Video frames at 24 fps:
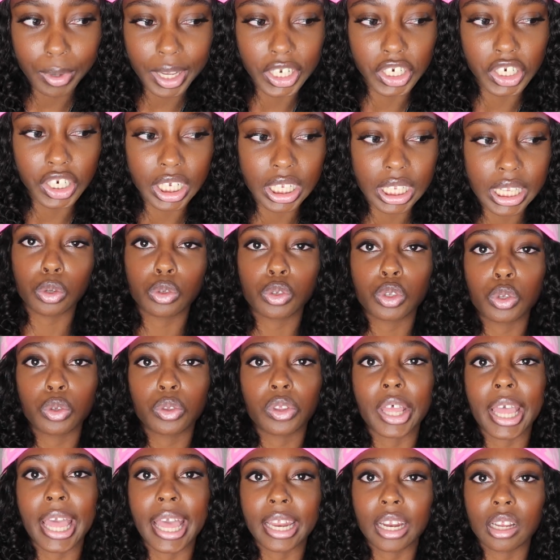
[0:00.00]
it just shows you
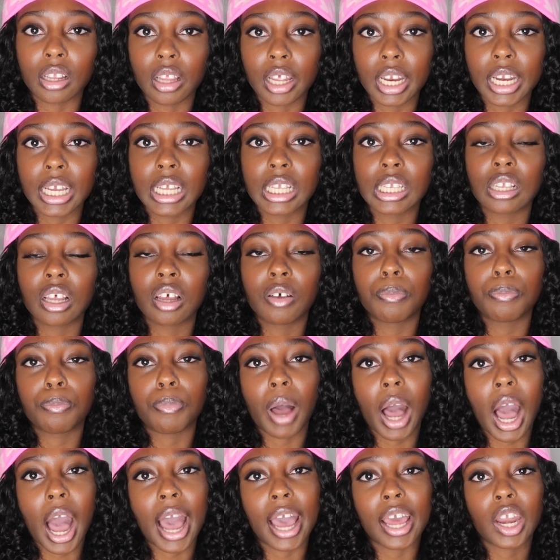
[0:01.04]
the analytics
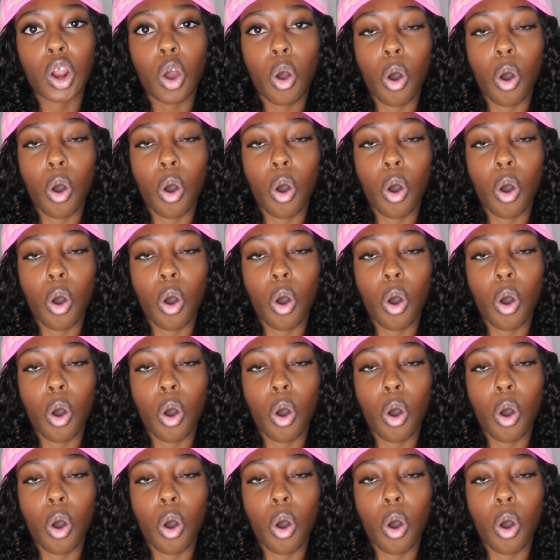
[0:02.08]
behind